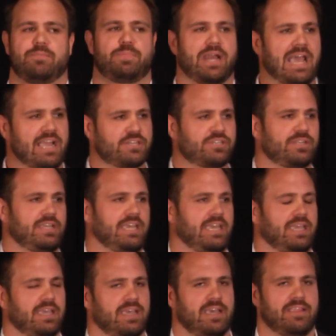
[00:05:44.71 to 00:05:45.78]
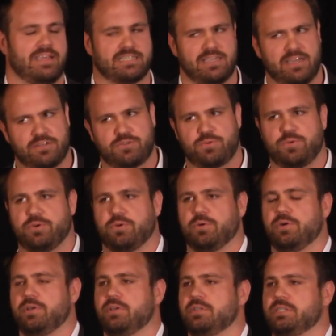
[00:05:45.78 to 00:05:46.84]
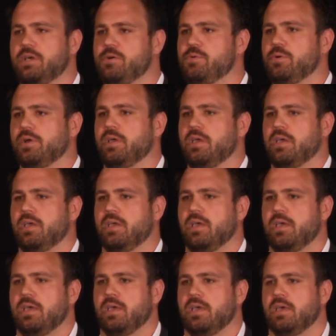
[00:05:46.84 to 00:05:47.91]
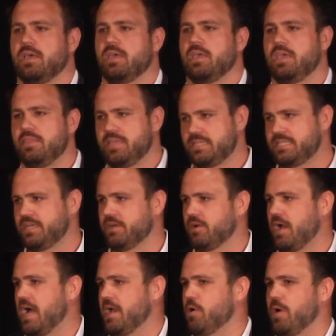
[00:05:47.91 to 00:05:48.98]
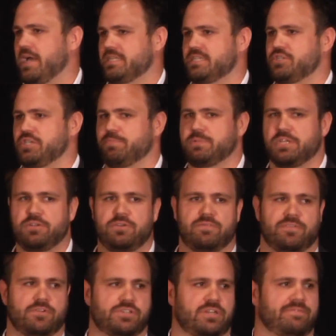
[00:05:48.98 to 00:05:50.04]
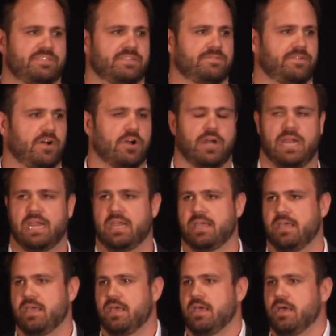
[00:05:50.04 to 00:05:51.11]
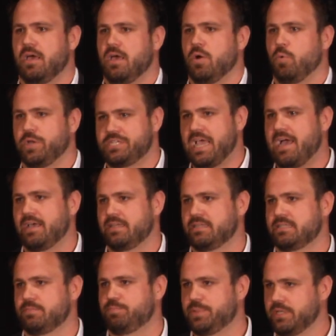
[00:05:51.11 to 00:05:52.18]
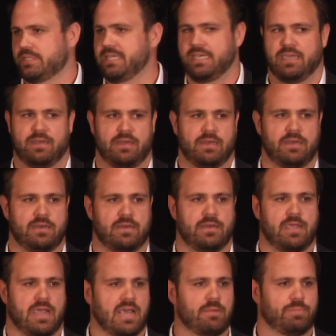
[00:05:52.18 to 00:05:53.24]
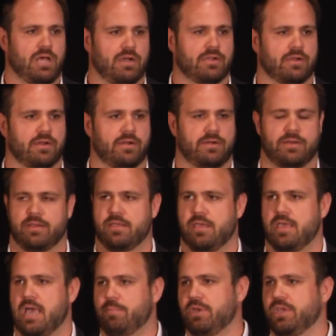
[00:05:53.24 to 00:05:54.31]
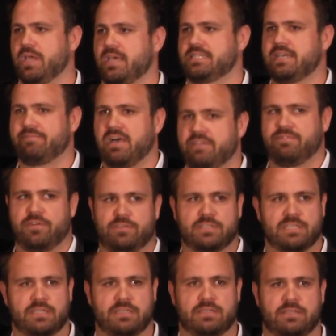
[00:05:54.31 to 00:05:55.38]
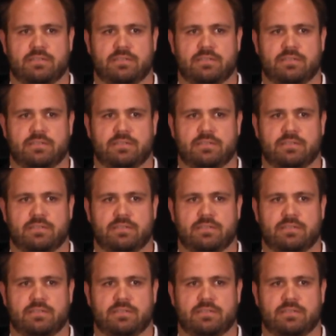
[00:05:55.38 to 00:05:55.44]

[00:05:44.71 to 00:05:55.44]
actually, that's not true. So this year, iOS shipped a new version of Safari, which has built in an ad blocker. How many of you guys have iPhones?